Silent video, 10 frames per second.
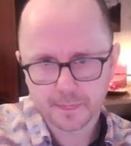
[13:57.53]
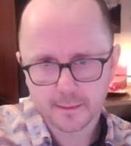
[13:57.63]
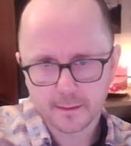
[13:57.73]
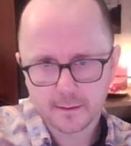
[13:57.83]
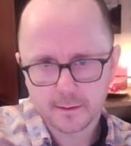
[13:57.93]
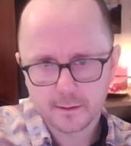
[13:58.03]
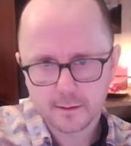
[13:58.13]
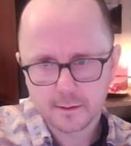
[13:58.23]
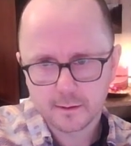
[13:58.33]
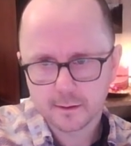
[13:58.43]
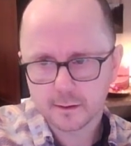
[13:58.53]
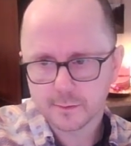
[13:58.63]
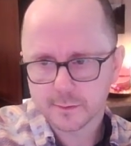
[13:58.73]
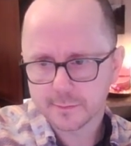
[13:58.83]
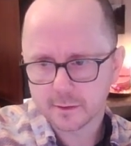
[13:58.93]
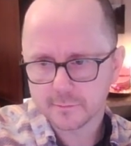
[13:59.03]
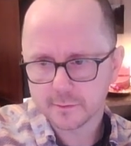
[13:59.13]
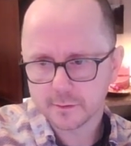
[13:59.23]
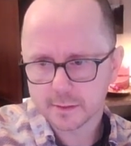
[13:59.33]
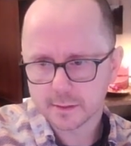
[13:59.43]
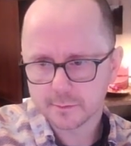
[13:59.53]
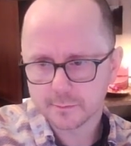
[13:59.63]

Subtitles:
Oh, what's happening over on this cage here,